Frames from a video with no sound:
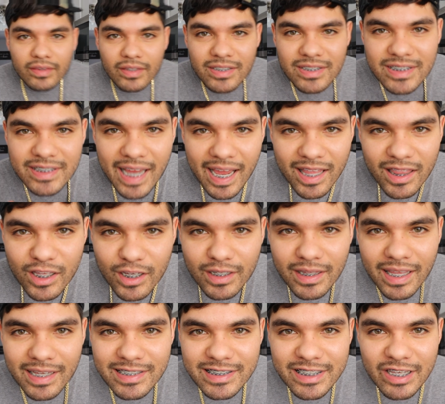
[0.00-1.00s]
Does that look
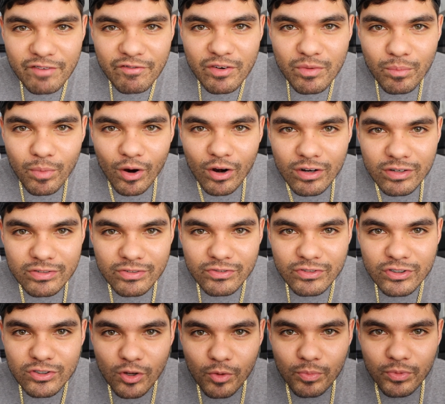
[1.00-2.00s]
like seven bars of
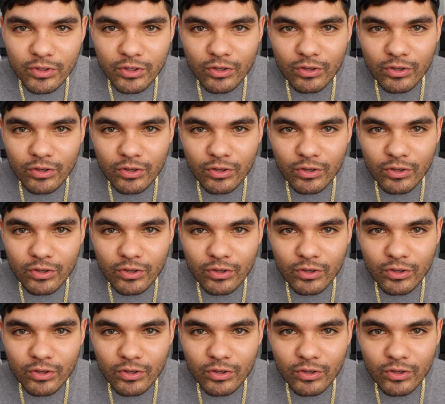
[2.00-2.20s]
soap to